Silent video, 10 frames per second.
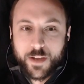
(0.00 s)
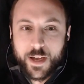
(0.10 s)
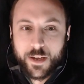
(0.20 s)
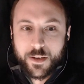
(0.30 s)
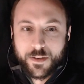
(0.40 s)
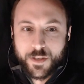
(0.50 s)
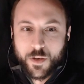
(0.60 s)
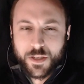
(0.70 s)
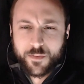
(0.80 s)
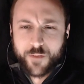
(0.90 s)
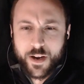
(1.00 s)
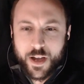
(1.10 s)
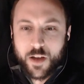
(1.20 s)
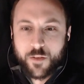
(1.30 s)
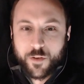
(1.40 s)
And so it's a very
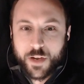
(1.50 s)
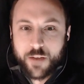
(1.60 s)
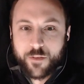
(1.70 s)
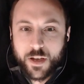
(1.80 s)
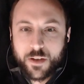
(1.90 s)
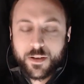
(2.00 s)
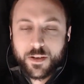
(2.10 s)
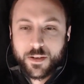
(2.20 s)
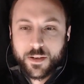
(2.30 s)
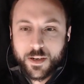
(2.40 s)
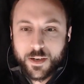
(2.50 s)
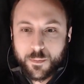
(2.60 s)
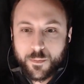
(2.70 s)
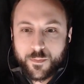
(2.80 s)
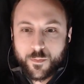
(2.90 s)
unforgiving,
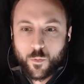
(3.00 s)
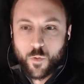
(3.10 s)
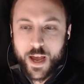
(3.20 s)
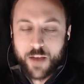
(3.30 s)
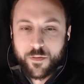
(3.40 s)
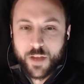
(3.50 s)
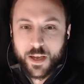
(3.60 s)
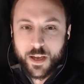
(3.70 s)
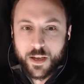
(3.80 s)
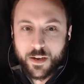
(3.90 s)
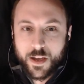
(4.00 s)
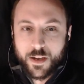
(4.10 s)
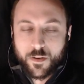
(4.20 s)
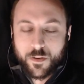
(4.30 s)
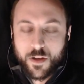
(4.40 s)
way of thinking and
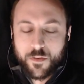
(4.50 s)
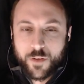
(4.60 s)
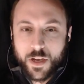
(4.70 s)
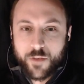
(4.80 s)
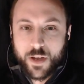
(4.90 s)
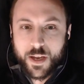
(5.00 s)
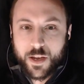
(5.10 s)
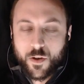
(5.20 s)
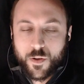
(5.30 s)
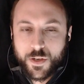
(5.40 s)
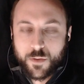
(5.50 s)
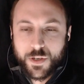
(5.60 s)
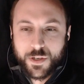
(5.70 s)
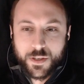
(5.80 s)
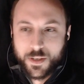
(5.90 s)
a unforgiving ideology,
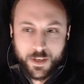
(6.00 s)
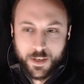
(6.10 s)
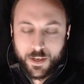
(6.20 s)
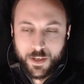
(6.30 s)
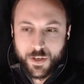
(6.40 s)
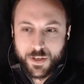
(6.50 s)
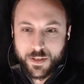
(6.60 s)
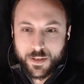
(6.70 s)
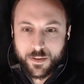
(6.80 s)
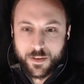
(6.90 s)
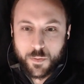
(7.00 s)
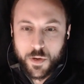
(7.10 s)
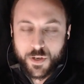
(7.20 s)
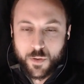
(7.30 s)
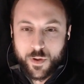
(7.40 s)
which is just,
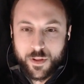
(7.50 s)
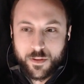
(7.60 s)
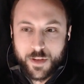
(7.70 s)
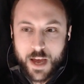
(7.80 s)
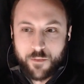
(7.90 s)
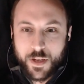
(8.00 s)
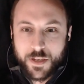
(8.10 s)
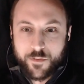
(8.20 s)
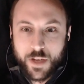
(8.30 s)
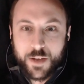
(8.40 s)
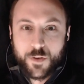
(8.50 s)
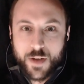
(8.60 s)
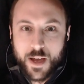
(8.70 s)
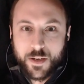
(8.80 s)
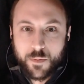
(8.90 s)
especially with the advent of the
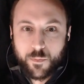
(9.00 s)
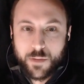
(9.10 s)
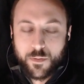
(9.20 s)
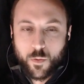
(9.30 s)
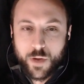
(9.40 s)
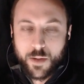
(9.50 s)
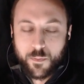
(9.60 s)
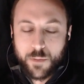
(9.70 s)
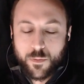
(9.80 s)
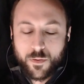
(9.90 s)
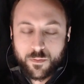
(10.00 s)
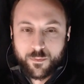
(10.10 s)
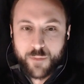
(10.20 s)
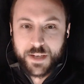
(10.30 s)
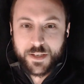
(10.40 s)
internet and the way that people
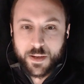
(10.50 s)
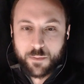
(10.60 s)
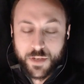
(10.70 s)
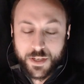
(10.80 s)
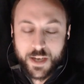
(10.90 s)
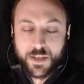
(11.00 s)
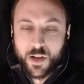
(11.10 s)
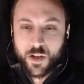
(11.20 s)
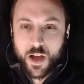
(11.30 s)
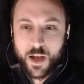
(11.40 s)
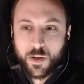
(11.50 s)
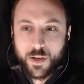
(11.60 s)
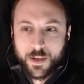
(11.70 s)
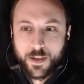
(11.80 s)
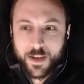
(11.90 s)
make mistakes online,
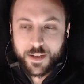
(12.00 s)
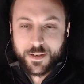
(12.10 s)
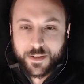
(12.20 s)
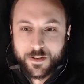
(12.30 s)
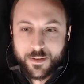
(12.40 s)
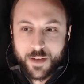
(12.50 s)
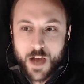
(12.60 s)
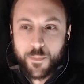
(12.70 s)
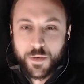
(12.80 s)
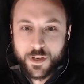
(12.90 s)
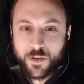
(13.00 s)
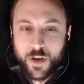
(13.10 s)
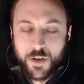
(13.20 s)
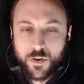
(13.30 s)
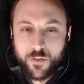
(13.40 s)
that's the opposite
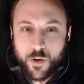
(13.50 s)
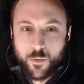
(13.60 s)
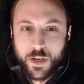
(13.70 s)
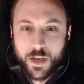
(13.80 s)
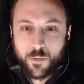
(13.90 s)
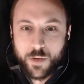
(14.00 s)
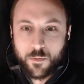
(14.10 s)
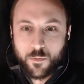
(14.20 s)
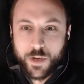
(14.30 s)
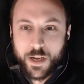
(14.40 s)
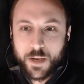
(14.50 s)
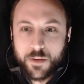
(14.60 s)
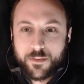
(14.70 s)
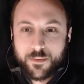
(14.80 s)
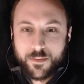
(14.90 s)
direction of what we need. We need
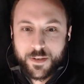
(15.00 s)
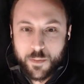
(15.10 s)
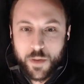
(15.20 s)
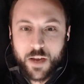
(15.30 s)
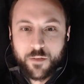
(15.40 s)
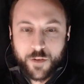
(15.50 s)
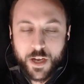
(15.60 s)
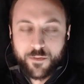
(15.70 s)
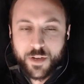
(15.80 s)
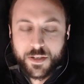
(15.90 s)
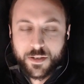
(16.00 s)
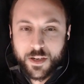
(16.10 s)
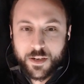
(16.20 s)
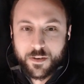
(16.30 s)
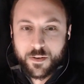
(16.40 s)
some kind of forgiveness
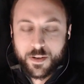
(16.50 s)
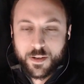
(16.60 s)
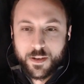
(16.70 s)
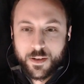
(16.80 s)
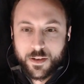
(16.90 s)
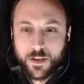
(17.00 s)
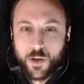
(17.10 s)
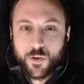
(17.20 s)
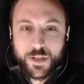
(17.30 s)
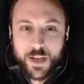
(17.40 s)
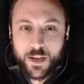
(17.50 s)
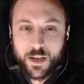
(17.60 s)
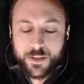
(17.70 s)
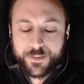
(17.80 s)
and understanding.